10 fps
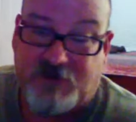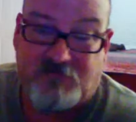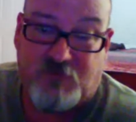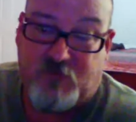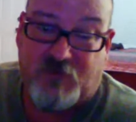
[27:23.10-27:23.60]

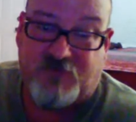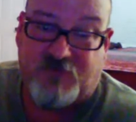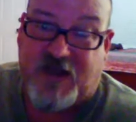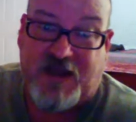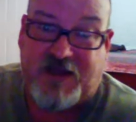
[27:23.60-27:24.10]
we would have
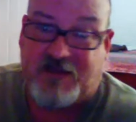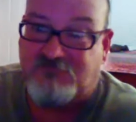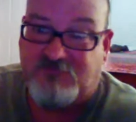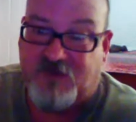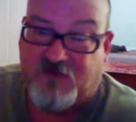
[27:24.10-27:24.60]
died,
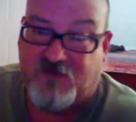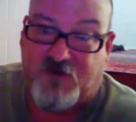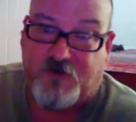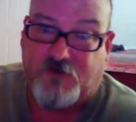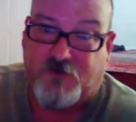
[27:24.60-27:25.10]
you know,
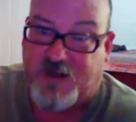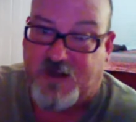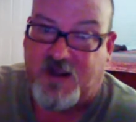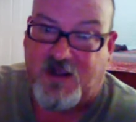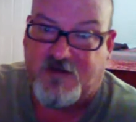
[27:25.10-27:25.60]
very early
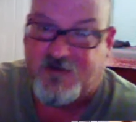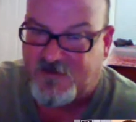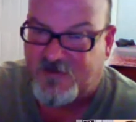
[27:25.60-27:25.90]
on.